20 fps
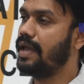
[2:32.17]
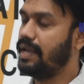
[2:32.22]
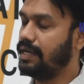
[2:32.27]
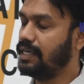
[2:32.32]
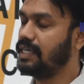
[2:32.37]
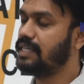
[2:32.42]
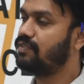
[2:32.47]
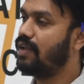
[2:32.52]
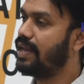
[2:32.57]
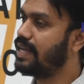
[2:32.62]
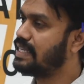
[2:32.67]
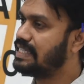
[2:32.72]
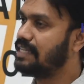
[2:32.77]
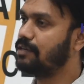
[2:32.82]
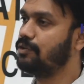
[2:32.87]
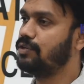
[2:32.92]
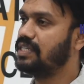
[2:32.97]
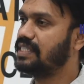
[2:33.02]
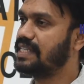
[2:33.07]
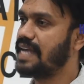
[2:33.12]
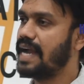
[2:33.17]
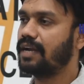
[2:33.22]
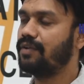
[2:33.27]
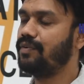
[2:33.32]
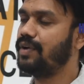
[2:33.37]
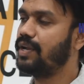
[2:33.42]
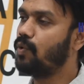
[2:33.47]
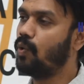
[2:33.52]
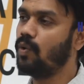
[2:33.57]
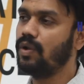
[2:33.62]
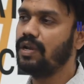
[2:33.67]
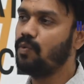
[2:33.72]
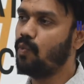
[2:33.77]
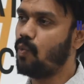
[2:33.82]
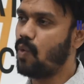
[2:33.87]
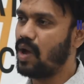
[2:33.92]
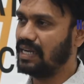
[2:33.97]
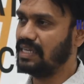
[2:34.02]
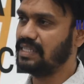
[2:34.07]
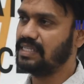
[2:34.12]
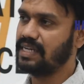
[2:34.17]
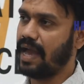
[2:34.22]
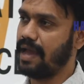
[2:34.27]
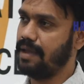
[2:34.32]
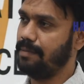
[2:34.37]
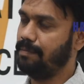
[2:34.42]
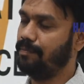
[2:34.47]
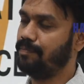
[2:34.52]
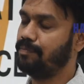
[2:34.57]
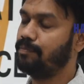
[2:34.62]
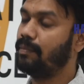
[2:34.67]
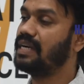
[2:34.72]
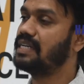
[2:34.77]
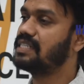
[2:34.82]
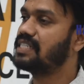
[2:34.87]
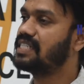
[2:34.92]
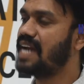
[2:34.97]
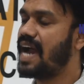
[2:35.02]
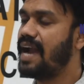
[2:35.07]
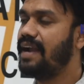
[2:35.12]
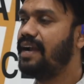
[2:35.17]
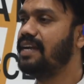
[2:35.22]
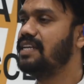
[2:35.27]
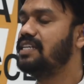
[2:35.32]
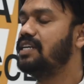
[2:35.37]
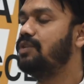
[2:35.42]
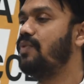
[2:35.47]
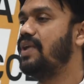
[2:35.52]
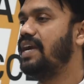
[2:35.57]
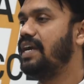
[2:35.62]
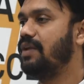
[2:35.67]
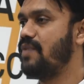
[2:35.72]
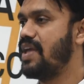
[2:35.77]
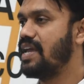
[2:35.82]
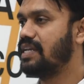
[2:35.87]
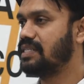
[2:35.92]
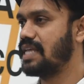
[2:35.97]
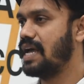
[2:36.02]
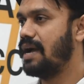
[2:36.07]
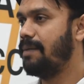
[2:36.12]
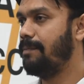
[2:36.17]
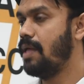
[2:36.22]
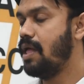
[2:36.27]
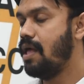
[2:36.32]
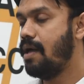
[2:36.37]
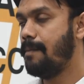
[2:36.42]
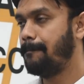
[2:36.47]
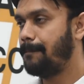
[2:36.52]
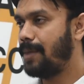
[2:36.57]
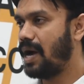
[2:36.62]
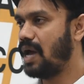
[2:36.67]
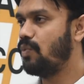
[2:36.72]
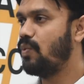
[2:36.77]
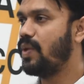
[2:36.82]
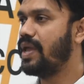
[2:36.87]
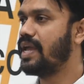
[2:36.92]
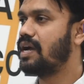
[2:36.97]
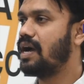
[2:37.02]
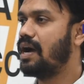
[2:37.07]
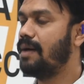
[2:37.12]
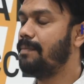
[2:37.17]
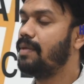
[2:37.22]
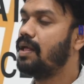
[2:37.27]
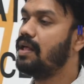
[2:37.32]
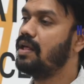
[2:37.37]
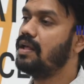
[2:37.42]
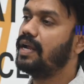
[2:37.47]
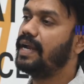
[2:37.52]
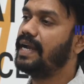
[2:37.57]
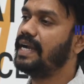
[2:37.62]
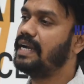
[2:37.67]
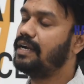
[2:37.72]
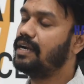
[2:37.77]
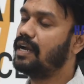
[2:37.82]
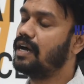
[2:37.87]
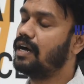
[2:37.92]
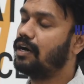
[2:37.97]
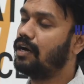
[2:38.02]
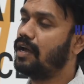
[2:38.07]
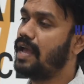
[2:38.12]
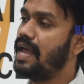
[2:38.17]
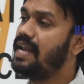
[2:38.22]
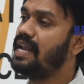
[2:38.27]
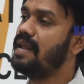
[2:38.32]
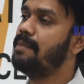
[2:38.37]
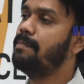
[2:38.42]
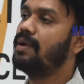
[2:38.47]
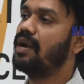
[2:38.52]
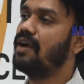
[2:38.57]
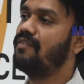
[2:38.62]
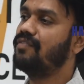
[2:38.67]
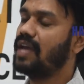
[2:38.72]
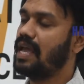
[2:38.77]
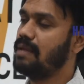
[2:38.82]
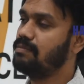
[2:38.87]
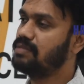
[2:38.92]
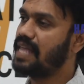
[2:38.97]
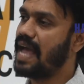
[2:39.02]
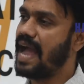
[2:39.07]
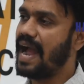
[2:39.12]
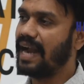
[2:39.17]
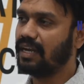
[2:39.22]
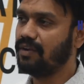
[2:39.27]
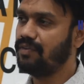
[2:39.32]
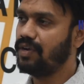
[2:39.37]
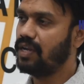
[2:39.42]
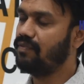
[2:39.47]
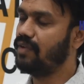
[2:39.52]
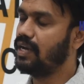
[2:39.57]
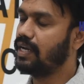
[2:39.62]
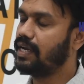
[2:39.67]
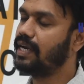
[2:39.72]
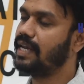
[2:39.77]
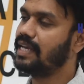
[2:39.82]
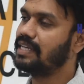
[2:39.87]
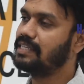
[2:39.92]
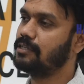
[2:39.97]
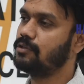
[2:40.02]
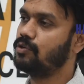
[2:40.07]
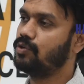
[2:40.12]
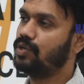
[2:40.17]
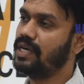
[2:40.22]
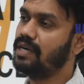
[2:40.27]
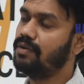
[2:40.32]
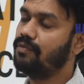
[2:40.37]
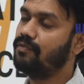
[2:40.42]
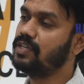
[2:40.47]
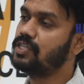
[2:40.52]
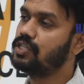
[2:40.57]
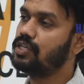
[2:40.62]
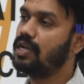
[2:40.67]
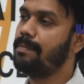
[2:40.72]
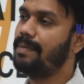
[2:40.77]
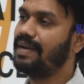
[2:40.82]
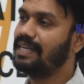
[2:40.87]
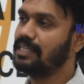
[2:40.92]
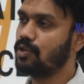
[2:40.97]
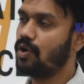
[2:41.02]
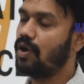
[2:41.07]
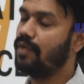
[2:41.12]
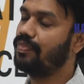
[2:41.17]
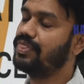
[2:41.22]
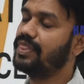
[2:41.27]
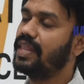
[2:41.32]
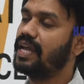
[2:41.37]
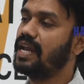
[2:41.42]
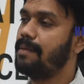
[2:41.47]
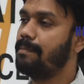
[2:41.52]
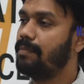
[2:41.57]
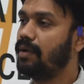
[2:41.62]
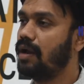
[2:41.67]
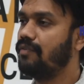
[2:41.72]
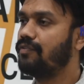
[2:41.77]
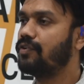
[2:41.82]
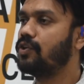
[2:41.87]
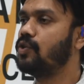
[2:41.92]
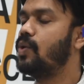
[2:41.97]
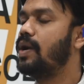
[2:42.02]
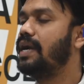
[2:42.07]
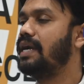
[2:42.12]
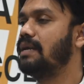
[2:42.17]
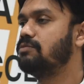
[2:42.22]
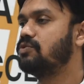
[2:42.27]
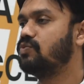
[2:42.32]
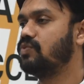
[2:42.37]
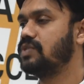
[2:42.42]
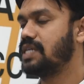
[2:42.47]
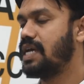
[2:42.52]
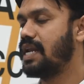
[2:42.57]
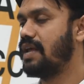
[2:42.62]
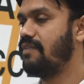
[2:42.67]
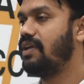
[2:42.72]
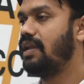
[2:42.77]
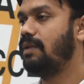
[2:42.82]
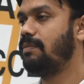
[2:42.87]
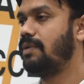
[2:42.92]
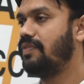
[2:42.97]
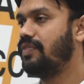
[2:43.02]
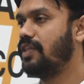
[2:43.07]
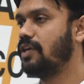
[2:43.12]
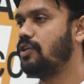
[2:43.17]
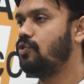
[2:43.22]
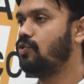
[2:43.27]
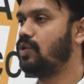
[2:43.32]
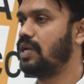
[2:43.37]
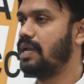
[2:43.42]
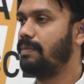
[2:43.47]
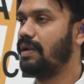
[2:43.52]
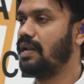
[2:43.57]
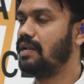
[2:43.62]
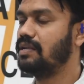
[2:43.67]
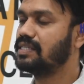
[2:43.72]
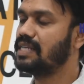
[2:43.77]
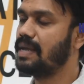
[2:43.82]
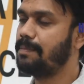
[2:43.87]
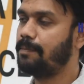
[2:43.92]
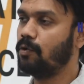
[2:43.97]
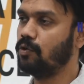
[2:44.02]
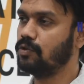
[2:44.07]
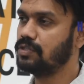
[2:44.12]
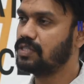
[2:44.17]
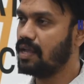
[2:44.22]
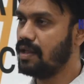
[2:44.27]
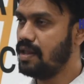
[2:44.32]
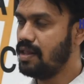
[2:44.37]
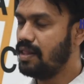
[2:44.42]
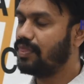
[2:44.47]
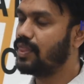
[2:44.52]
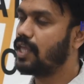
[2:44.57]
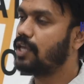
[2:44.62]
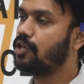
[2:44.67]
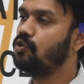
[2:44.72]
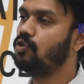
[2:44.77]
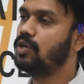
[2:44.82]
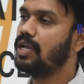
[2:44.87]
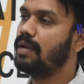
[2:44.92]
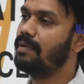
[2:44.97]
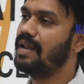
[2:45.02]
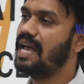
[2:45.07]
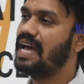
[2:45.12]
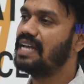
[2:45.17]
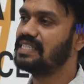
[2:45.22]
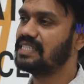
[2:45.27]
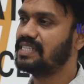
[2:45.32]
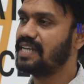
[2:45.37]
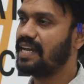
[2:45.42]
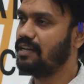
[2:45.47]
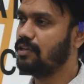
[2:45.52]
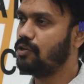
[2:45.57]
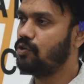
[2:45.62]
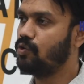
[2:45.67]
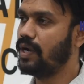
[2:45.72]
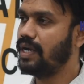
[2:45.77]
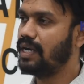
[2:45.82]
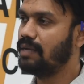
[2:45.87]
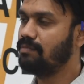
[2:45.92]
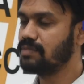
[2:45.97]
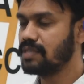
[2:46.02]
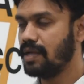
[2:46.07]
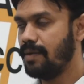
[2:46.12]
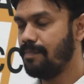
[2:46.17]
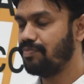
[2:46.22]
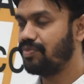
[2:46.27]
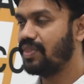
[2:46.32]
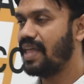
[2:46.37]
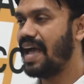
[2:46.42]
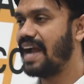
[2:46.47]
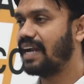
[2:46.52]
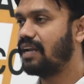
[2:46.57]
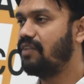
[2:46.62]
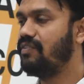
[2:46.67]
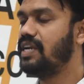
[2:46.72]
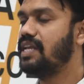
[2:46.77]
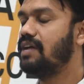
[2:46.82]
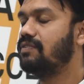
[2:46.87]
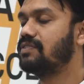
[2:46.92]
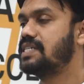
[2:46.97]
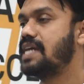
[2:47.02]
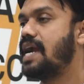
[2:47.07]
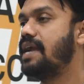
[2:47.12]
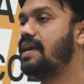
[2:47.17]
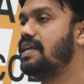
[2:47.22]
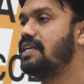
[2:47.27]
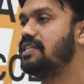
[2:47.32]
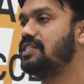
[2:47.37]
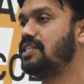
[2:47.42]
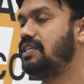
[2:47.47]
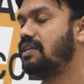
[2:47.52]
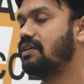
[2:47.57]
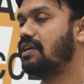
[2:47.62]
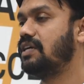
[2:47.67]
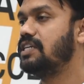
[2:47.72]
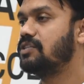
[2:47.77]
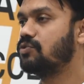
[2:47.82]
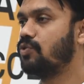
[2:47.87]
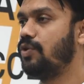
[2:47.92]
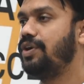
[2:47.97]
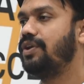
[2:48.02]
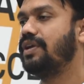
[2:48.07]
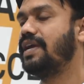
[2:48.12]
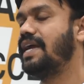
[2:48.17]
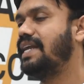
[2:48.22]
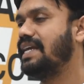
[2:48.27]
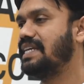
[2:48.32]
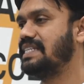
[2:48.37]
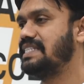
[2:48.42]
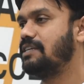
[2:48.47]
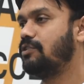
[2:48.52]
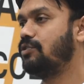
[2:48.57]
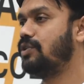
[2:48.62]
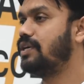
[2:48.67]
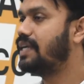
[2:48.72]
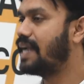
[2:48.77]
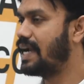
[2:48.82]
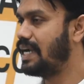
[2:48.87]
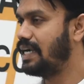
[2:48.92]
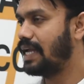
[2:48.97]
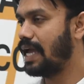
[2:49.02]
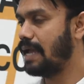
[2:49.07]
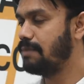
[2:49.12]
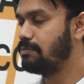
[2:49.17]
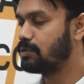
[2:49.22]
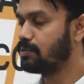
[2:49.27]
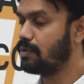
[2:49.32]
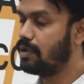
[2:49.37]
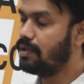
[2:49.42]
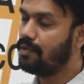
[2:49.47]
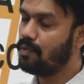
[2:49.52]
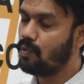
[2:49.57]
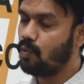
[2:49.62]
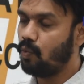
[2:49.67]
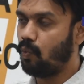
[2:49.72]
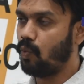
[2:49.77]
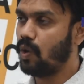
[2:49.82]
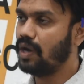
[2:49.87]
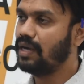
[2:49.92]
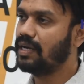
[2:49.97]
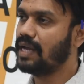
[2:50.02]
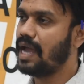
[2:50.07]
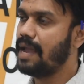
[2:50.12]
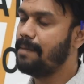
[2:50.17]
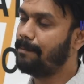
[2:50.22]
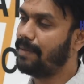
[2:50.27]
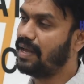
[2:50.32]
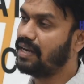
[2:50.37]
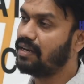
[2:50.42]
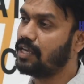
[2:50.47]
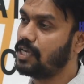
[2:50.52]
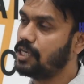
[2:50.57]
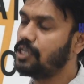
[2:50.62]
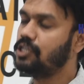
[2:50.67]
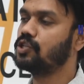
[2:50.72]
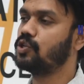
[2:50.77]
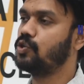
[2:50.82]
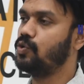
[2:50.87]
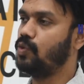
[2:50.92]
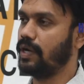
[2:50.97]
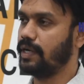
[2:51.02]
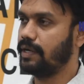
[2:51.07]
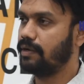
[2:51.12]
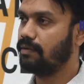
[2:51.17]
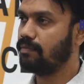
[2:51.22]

it will execute its activity only one time. But standard agent, when it wakes up, per wake up, it n number of times the activity will get executed, which depends on the number of queue items which are available in the queue table. Suppose the queue table has 10 queue items, the activity of standard agent is going to get executed 10 times, one time per each